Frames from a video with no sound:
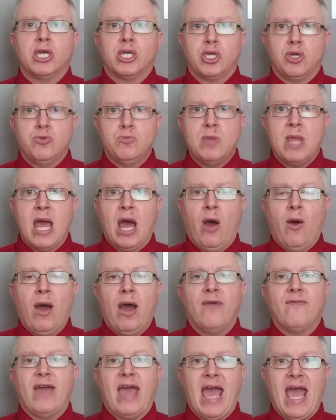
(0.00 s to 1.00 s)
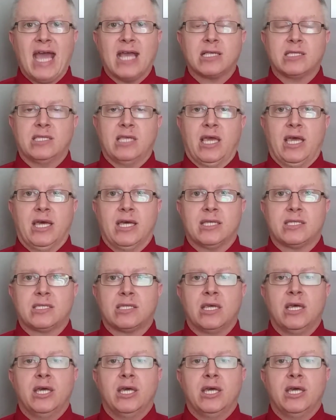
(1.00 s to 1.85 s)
you now have access